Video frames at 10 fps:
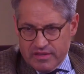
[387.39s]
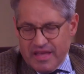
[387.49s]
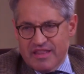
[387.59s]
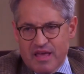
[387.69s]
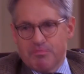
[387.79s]

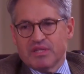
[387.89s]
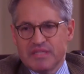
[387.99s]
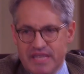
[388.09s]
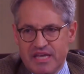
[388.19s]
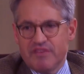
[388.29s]
They
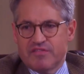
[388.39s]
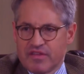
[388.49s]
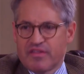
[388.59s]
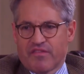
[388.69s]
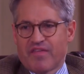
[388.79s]

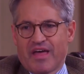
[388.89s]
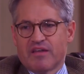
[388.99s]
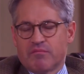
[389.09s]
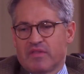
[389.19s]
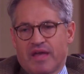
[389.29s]
believed
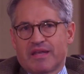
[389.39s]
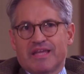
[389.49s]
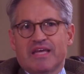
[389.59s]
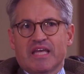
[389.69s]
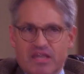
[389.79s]
that
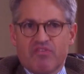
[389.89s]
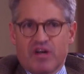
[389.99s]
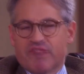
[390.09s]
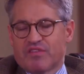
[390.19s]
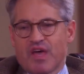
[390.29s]

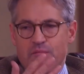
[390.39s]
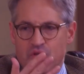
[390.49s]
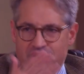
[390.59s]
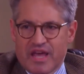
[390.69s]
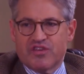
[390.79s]
given enough time,
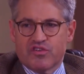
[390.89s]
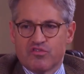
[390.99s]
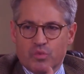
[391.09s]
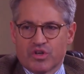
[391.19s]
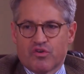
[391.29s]

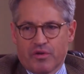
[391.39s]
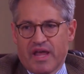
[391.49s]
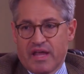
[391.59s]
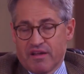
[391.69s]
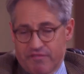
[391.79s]
mutations would
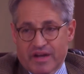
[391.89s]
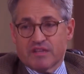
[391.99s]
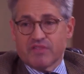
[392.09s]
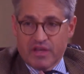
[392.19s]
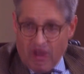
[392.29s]
create
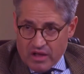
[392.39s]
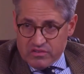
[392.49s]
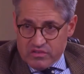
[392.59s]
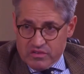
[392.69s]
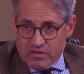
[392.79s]
effectively
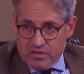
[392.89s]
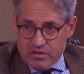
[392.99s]
us.